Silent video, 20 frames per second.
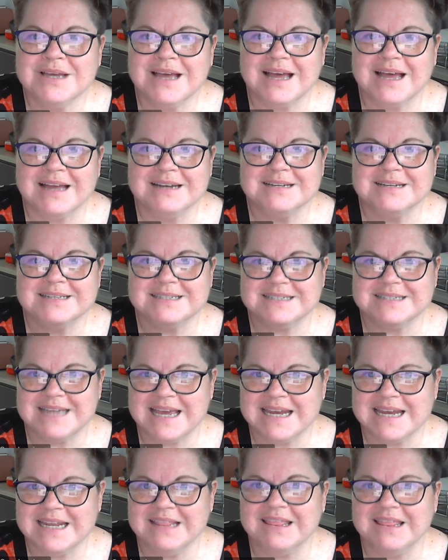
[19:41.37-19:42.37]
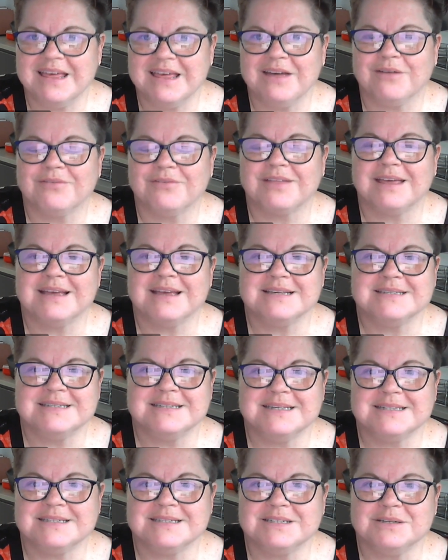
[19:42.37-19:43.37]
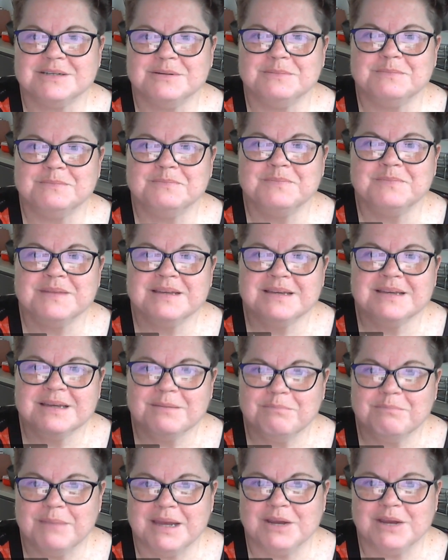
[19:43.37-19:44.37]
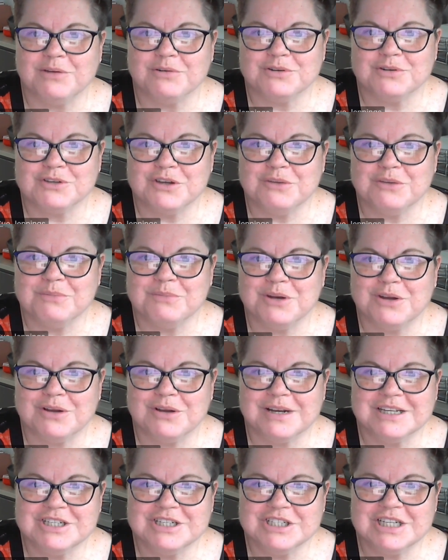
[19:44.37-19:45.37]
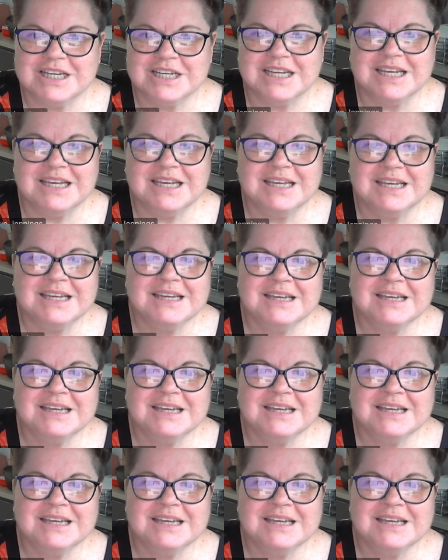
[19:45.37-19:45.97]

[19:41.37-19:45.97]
understanding the healthcare system, medical terminology,